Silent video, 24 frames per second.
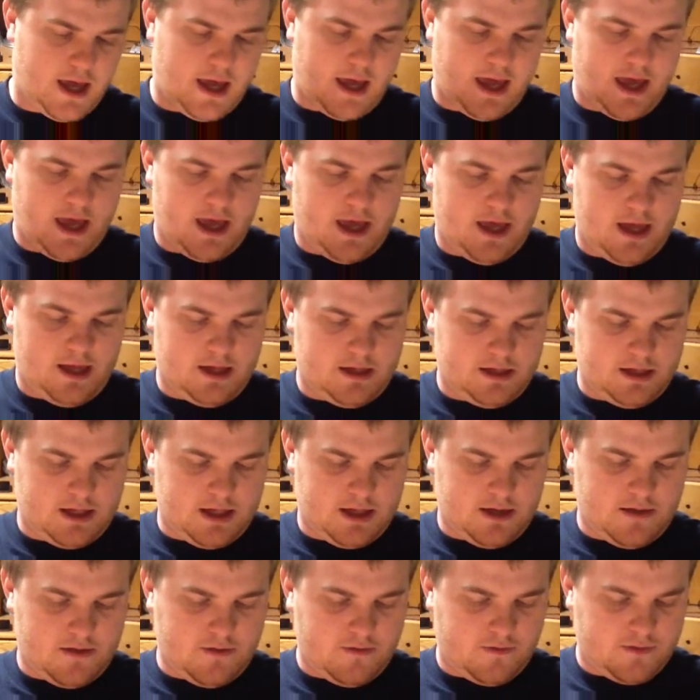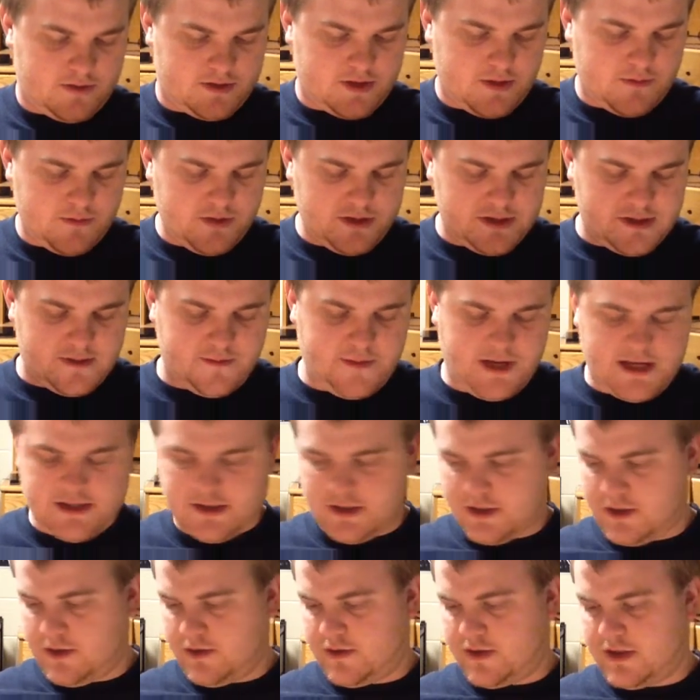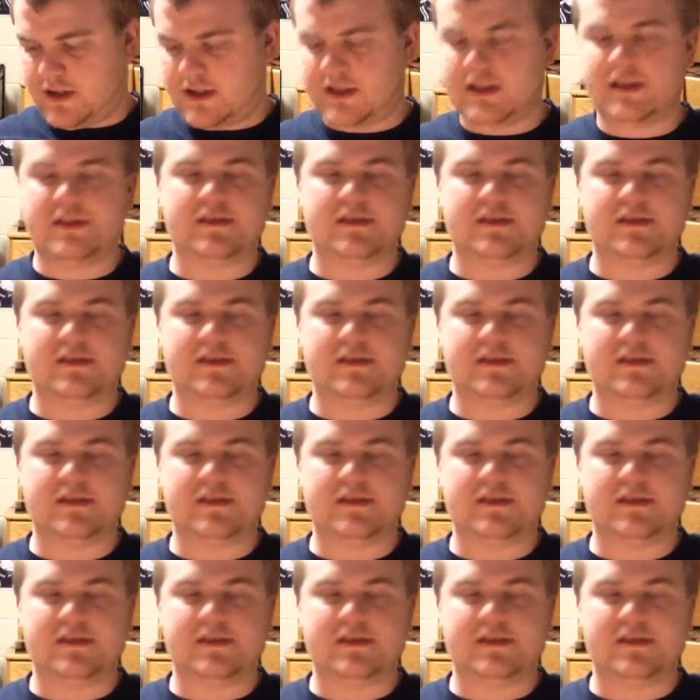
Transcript: and for some reason in Massachusetts